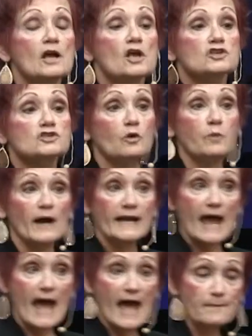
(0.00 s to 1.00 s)
So what
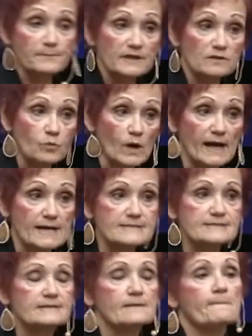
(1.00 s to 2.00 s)
happened
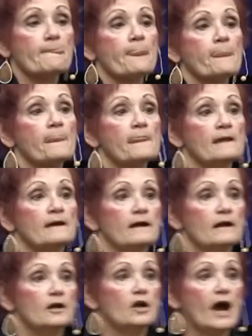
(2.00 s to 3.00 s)
was,
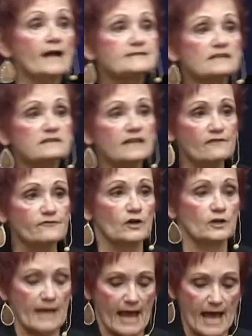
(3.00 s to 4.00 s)
God delivered,
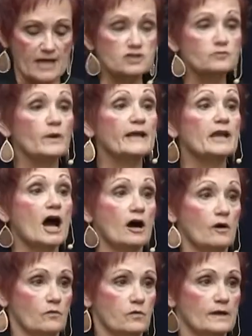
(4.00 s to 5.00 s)
as we
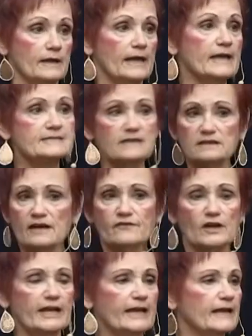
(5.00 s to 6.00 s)
know. He
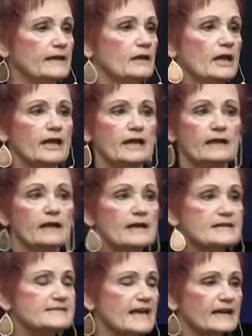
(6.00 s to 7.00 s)
delivered. He
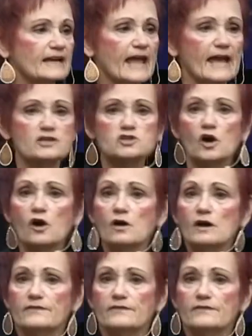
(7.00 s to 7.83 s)
sent an angel.